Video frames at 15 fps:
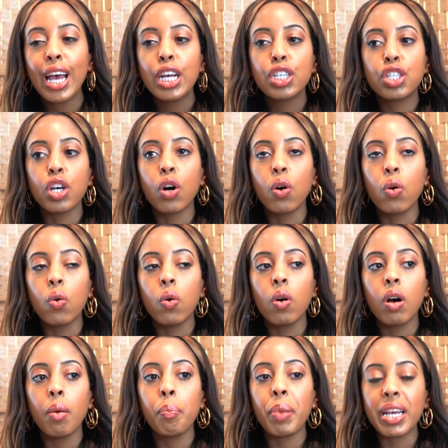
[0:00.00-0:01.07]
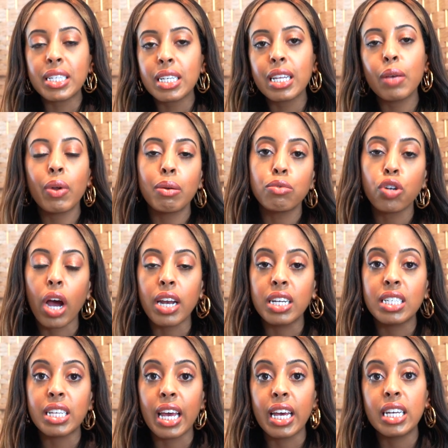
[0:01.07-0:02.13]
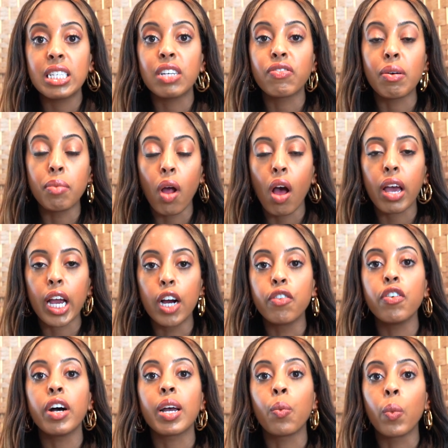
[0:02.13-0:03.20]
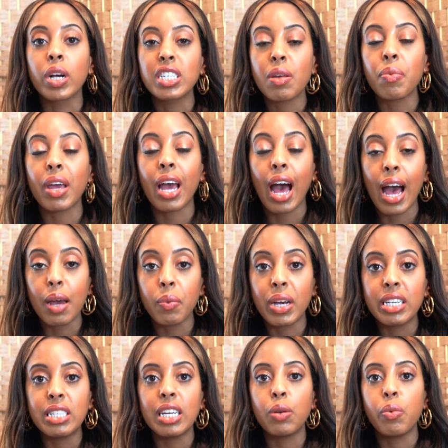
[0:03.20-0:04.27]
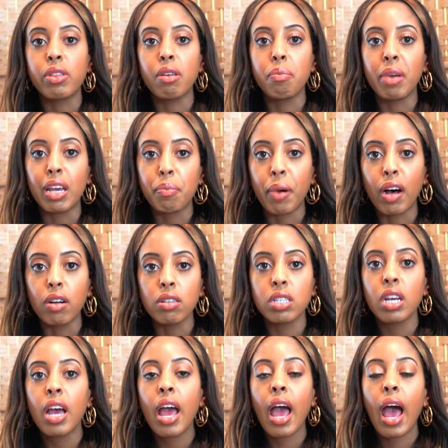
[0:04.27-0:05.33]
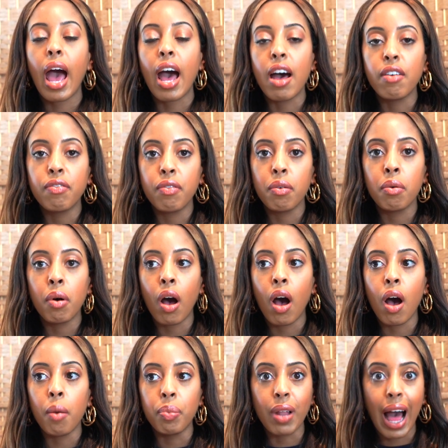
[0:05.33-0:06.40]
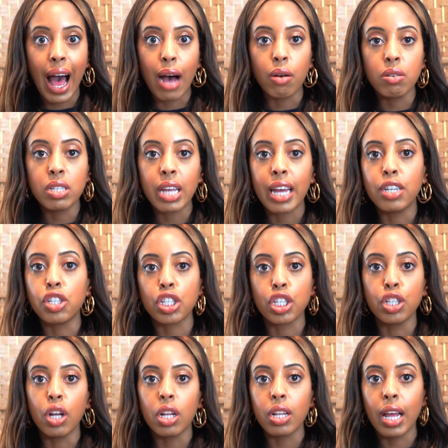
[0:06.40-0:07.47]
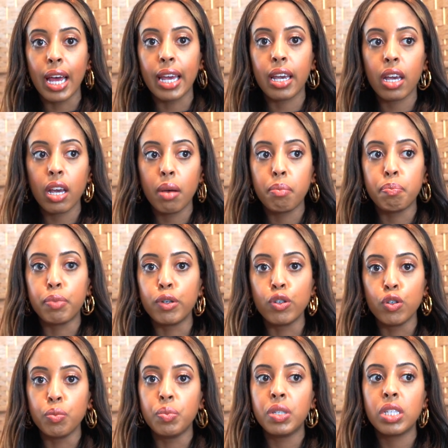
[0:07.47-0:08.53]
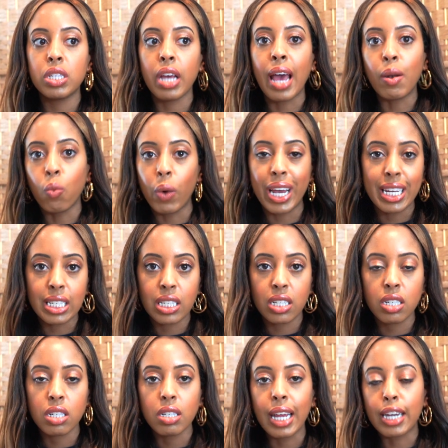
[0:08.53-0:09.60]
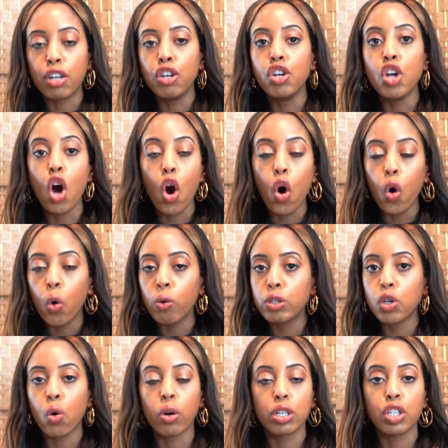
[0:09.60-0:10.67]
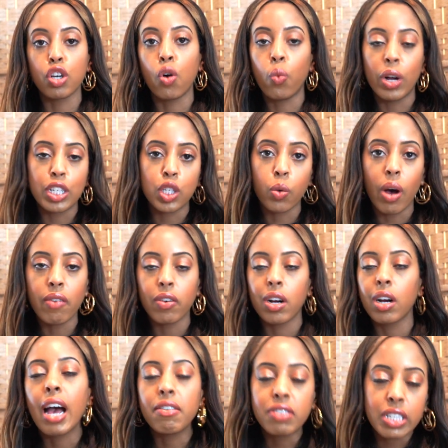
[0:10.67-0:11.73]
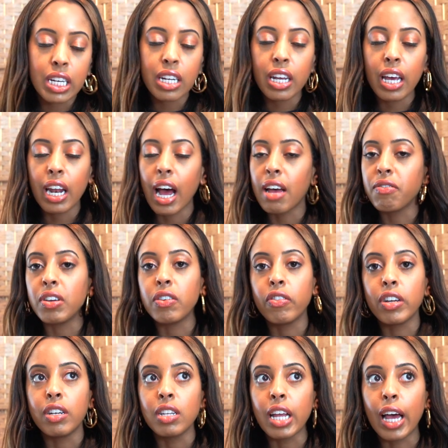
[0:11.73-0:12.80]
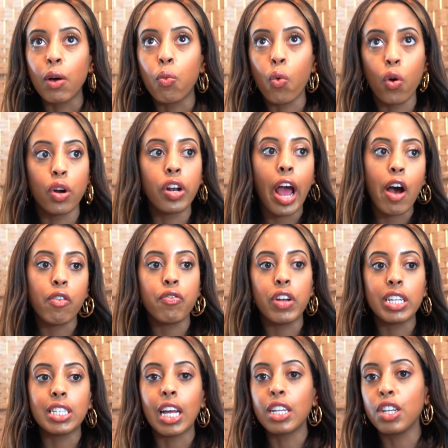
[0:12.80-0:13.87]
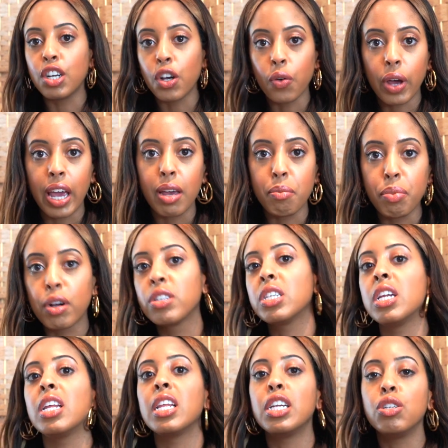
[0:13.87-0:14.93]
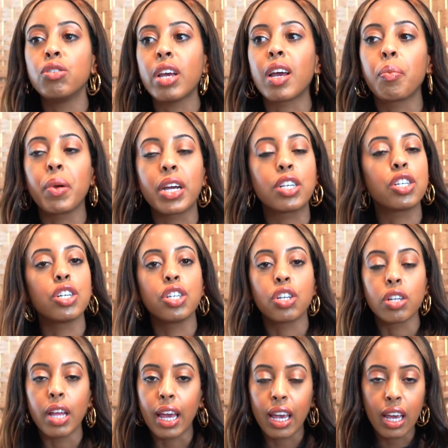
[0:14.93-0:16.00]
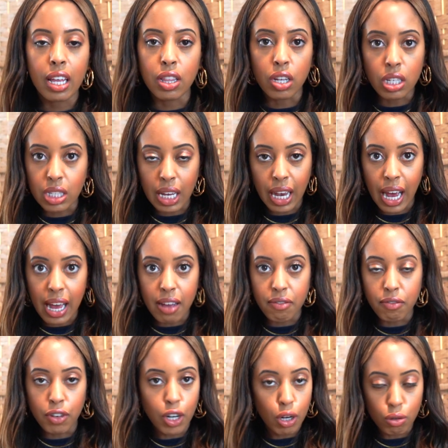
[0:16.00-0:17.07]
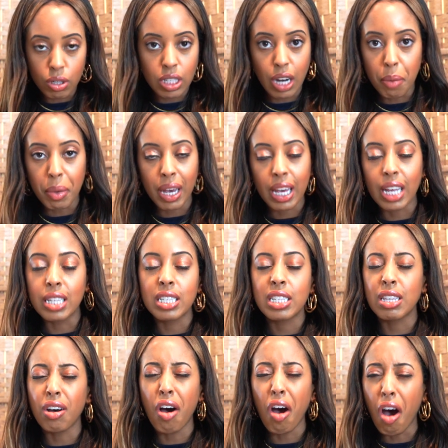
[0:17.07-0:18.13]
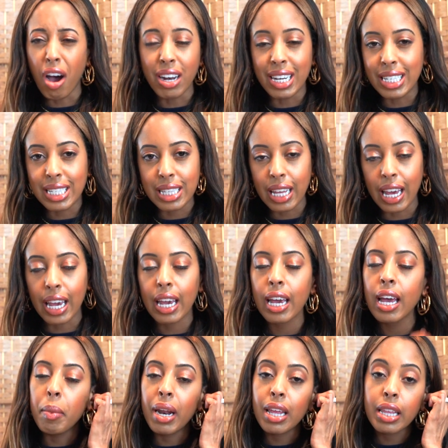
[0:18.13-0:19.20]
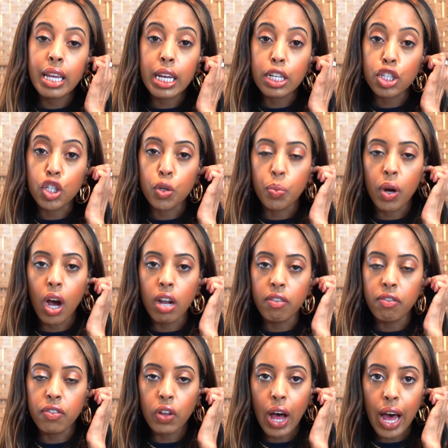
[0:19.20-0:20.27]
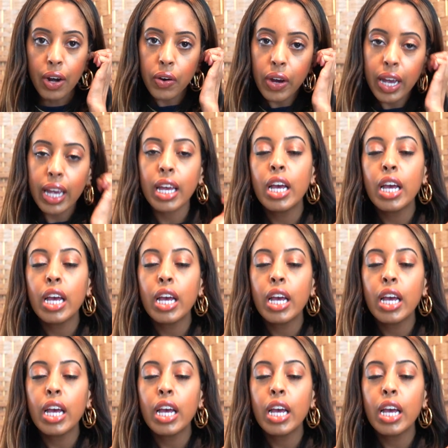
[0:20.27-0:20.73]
So basically what I'm trying to say is if I'm not careful, I can wear something high-waisted with a big belt, have a blouse, and just look like boobs and waist, like no torso whatsoever. I've seen it. I've even like worn outfits that look okay in person, and then you take a picture and you're like, it looks like I have no stomach. It's the oddest thing, and I think it's super unflattering.